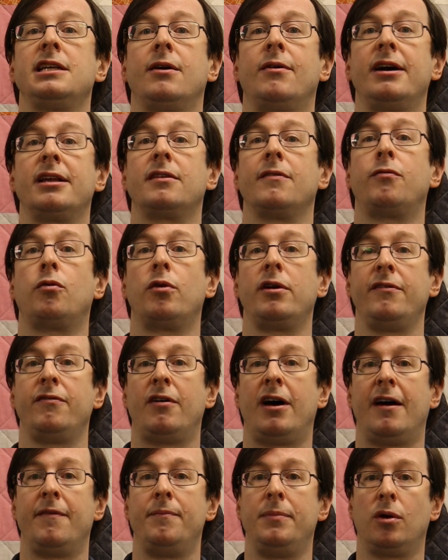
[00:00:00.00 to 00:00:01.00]
I like the
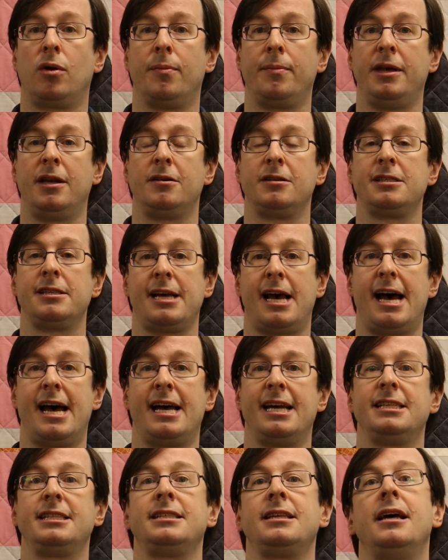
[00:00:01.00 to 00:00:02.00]
45mm
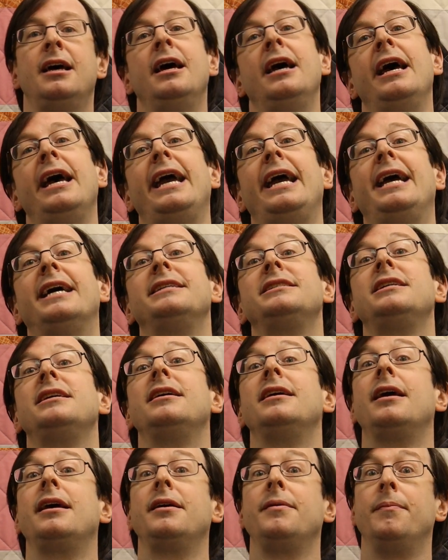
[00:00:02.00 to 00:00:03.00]
size. And
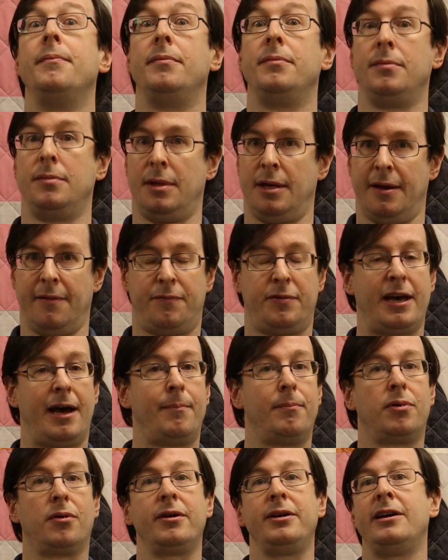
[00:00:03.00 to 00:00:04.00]
if
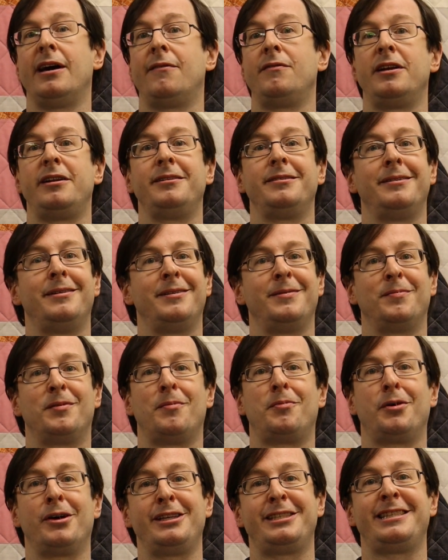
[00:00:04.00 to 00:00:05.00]
you haven't
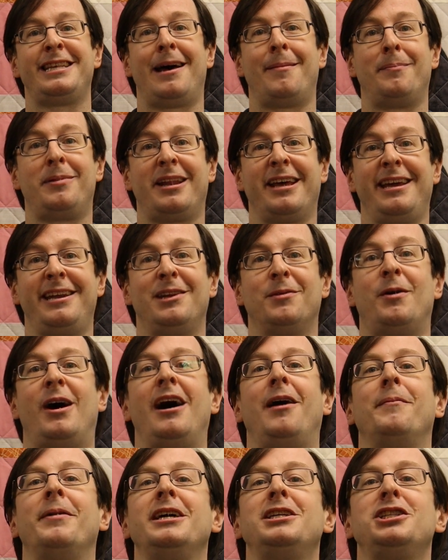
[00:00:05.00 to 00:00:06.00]
replaced that blade in a
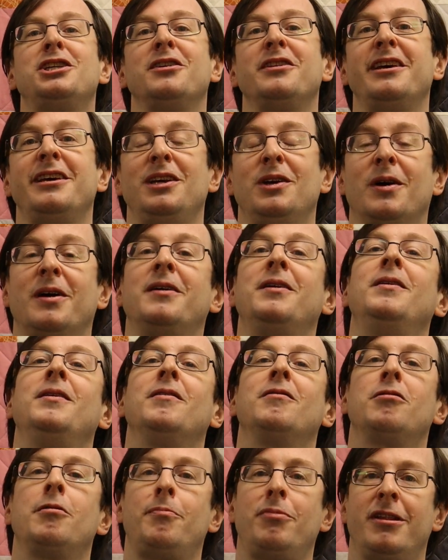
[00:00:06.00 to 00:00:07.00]
while, make sure that you
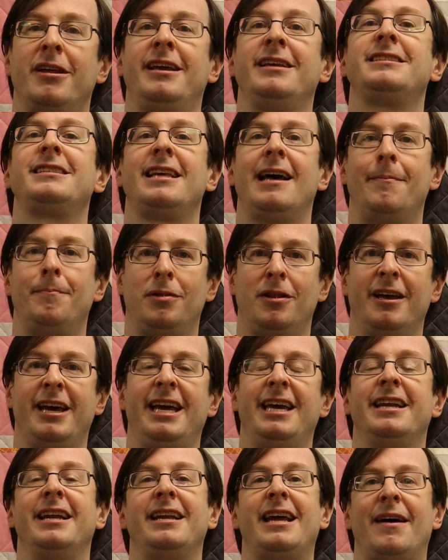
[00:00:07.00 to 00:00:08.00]
replace that
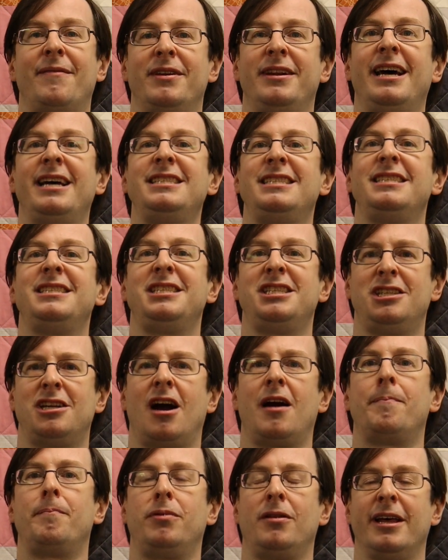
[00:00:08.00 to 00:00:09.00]
blade and have a nice
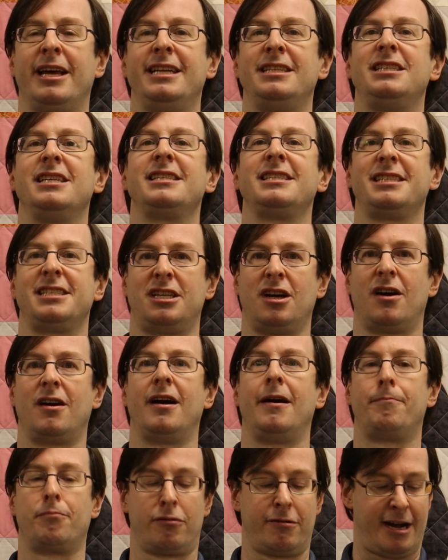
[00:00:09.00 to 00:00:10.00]
sharp blade to start
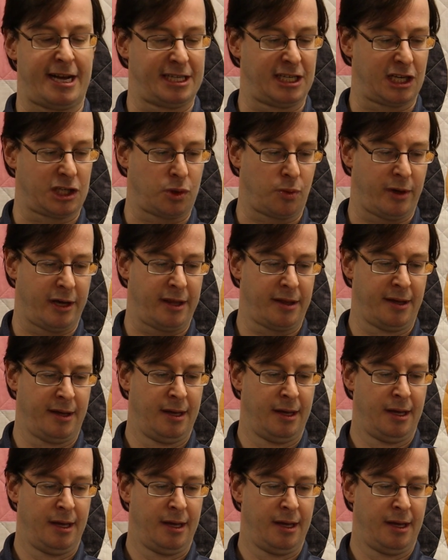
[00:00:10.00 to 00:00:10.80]
a project with.